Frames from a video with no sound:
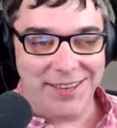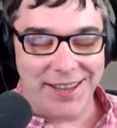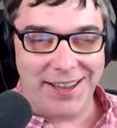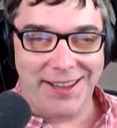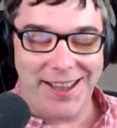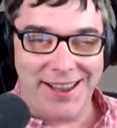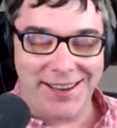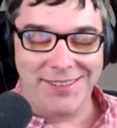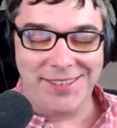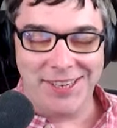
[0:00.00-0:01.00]

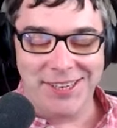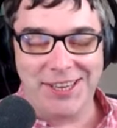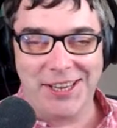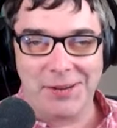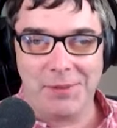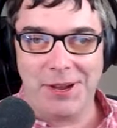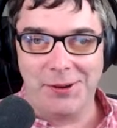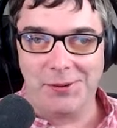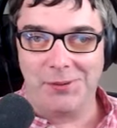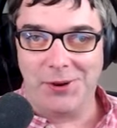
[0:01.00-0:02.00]
I can tend to kick
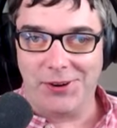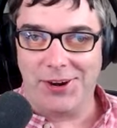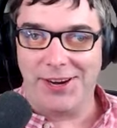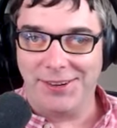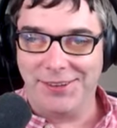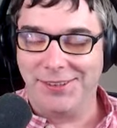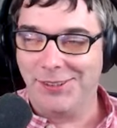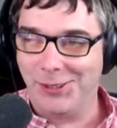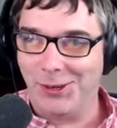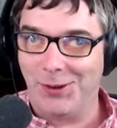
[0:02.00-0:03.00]
my own rear end,
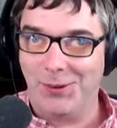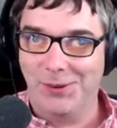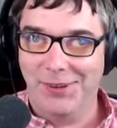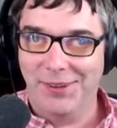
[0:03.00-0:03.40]
so